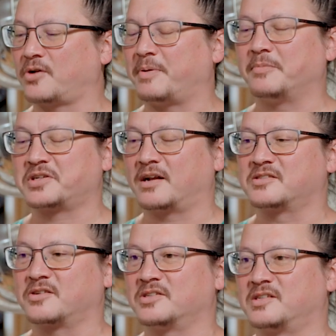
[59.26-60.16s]
I published that on
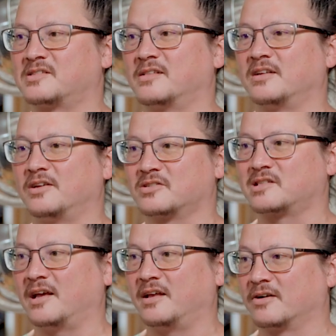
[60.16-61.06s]
Serious Eats, and then years
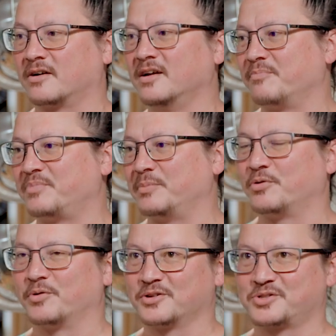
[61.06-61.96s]
later,
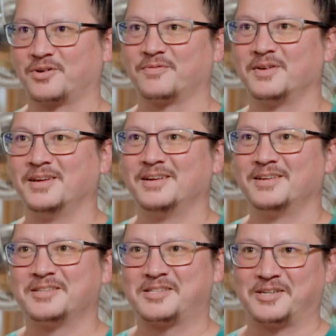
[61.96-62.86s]
people were sort of
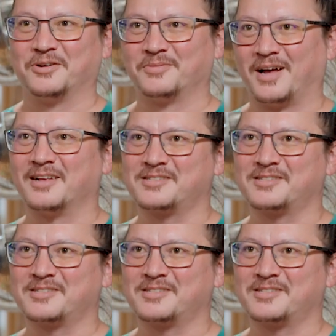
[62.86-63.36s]
still not